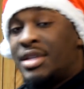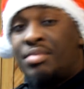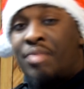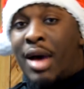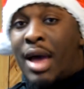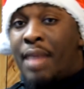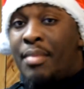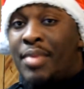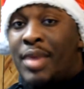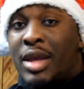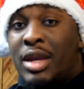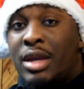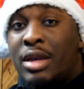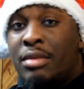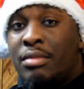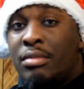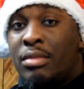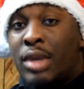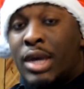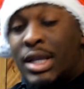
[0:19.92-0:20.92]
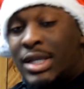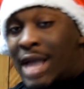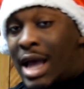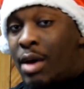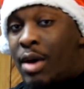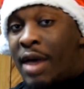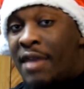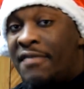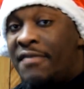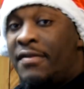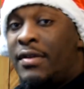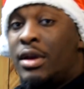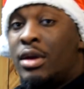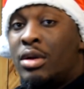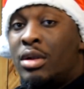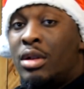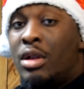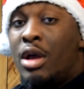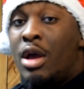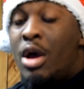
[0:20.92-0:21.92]
it's my opinion, it's how I
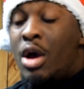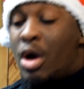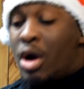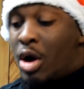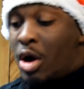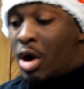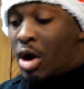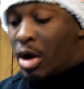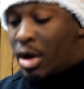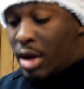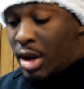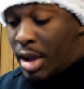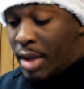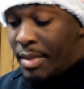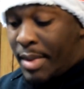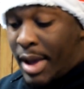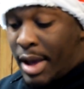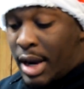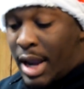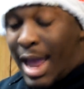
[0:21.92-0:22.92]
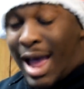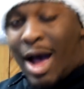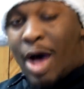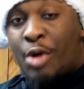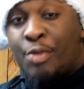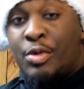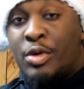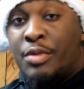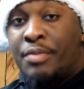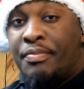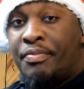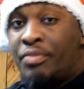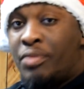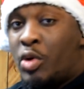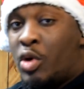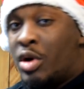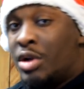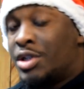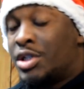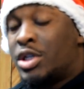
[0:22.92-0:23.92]
feel about an
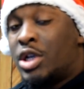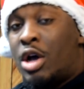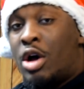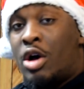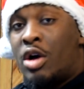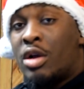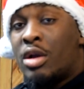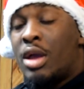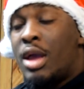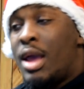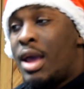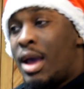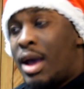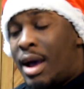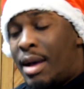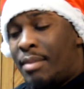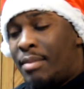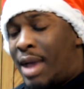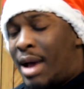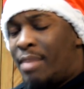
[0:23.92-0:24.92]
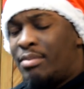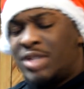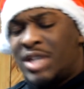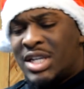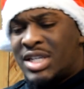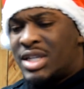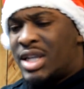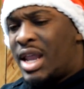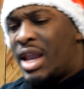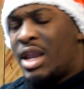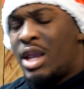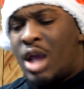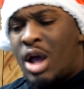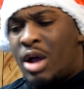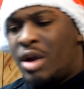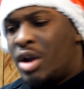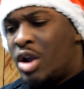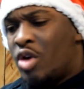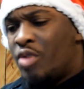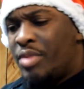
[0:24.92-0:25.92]
album or a song. I'm just
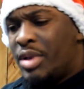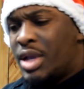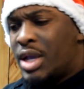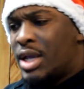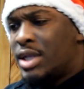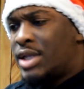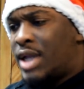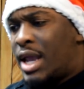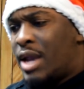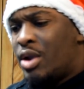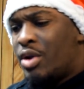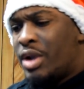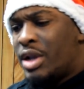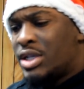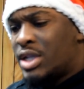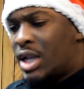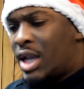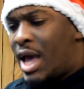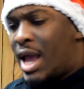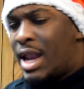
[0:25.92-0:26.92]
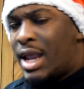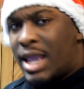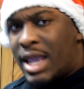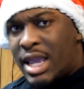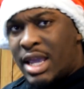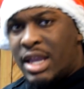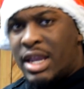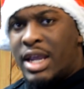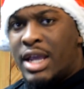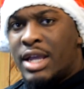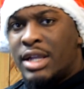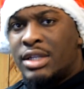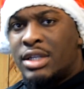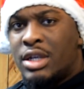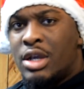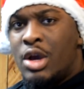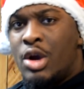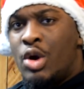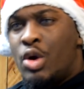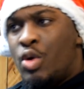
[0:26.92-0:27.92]
letting y'all know because I know there's a lot of
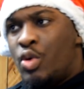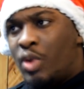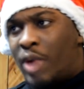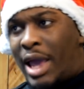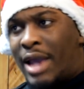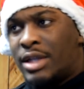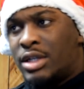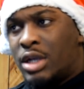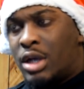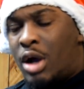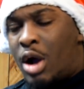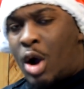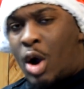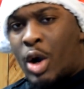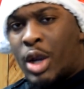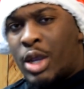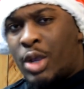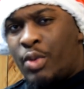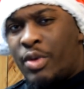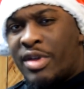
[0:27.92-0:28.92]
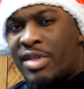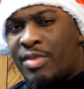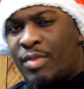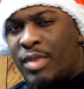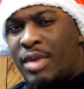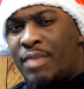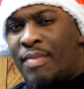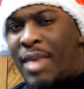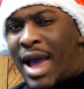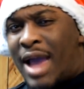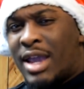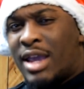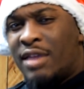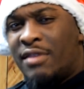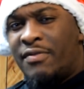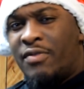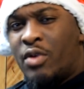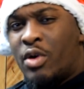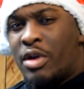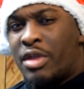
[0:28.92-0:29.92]
idiots who like to argue with me
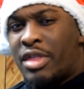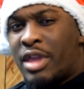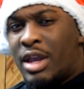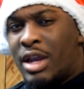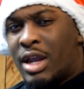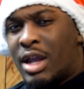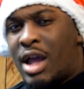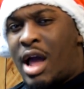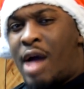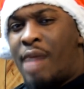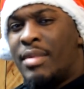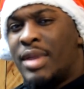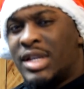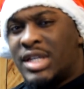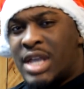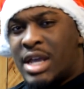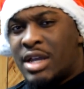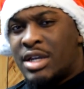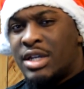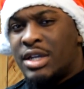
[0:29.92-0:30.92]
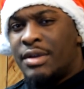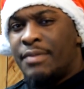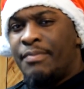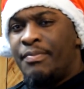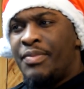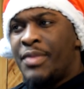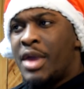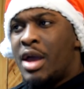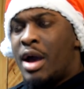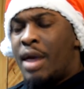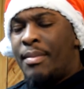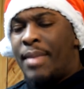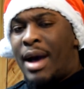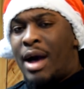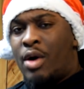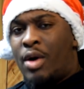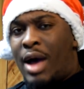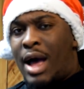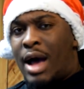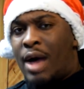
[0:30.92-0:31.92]
back and forth in the comment section
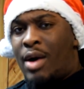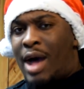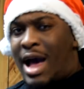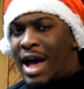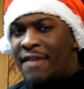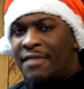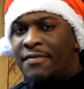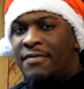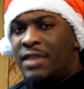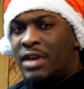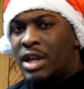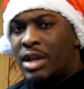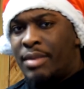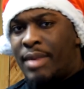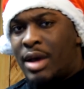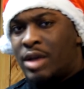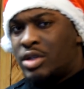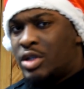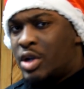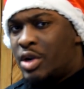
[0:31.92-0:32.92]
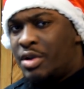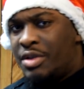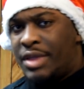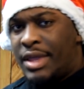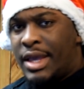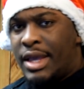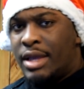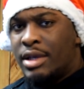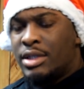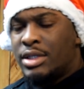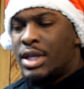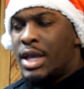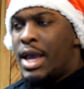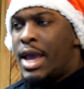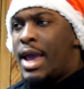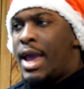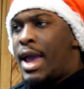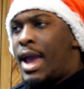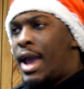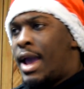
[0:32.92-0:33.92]
about how I feel about certain
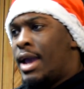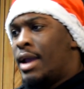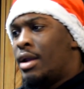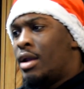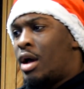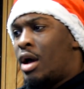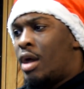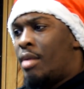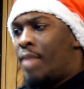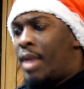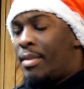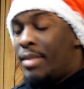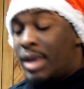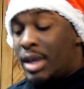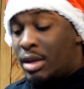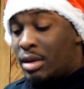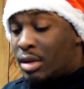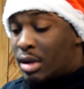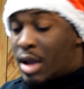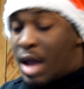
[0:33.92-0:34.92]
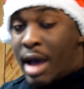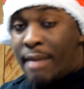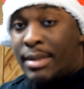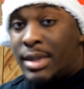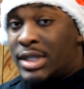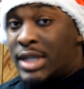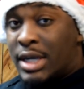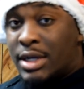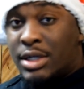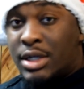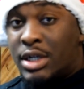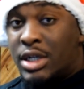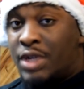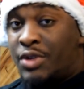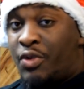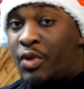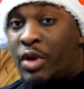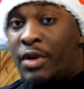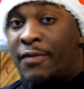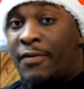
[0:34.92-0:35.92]
things. And I mean, the comment
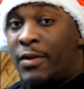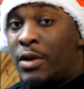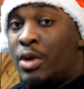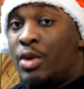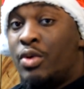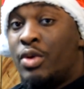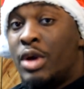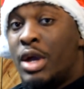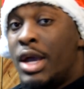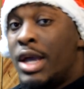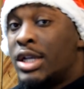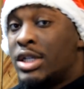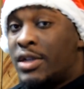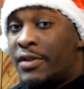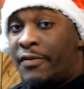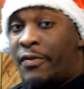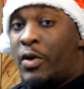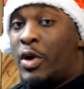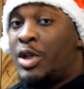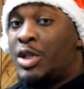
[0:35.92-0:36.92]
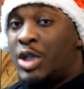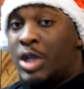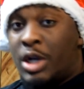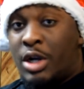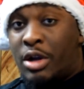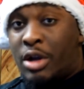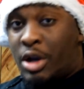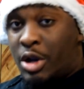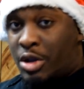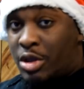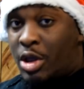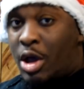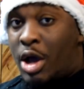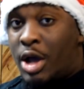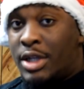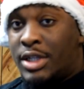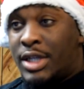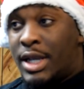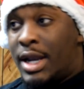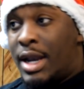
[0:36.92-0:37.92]
section is free for you to voice your
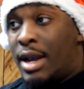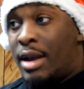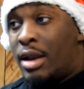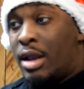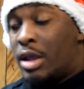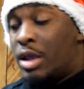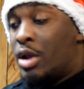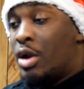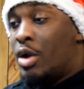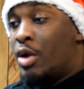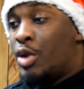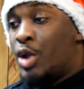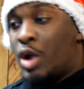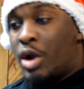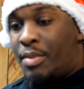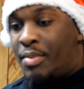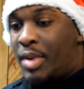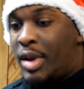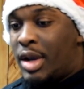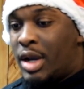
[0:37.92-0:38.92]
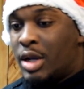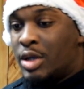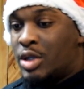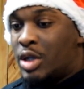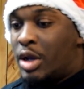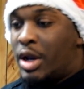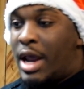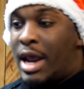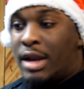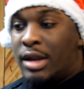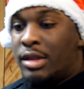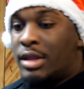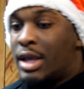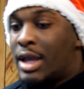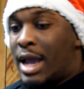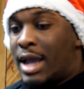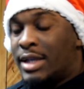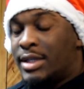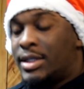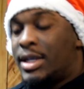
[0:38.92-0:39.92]
thoughts and your opinions on
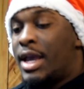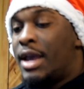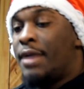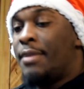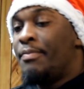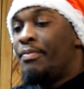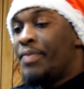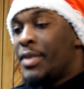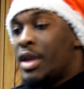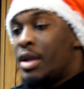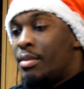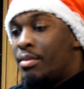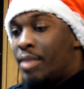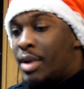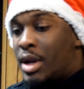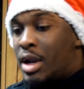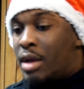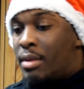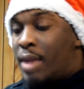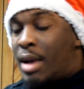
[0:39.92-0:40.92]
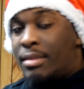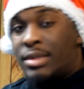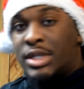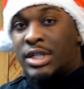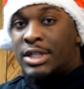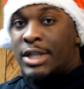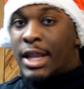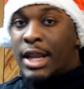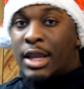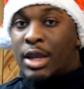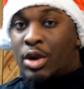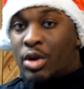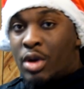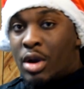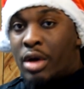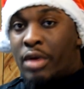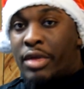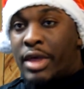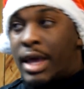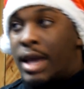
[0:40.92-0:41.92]
anything I say. But I'm just letting
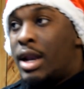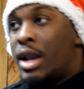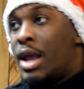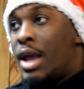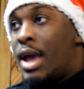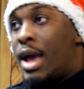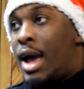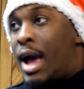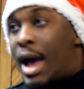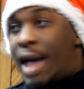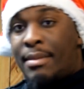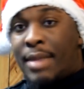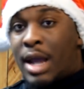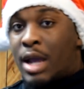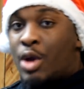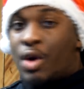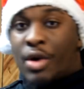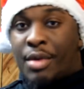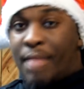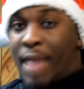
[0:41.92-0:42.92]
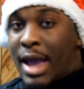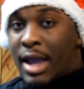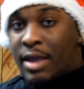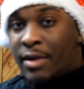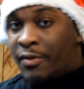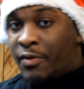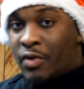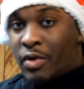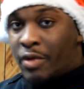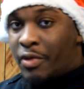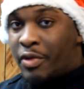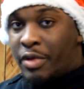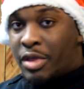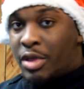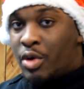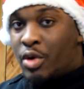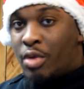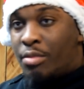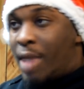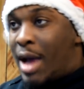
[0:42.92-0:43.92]
you know that I'm not going back and
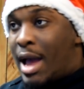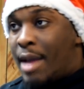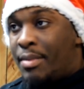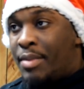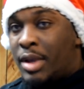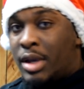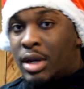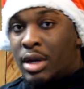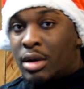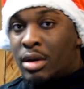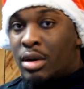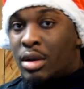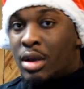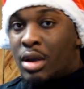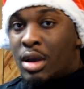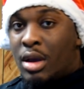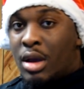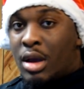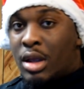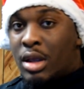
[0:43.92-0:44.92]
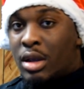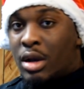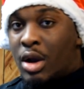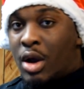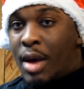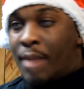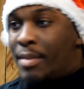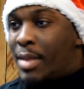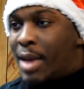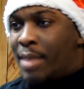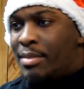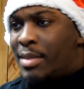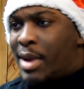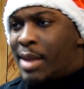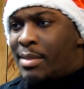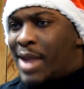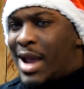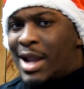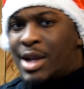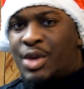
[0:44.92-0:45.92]
forth with you in my opinion.
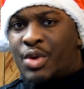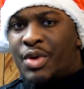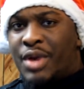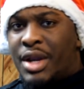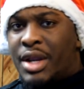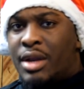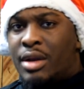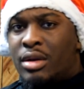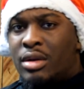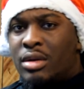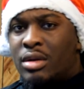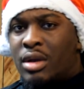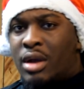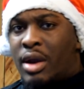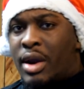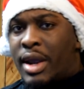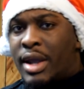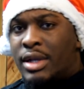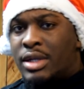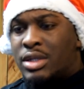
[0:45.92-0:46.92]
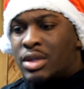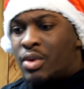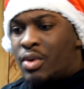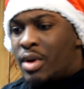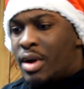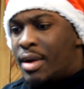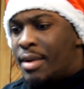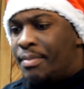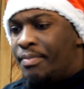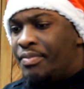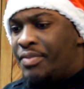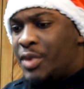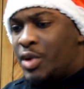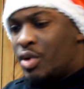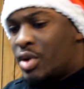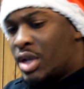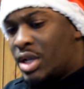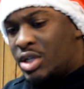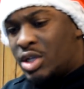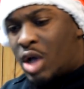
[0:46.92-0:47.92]
I'm not doing it. All right. So
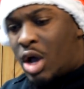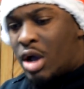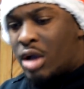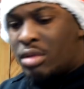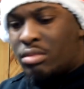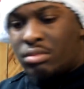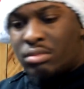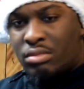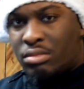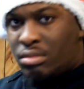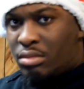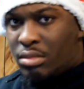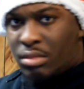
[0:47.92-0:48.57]
you could talk,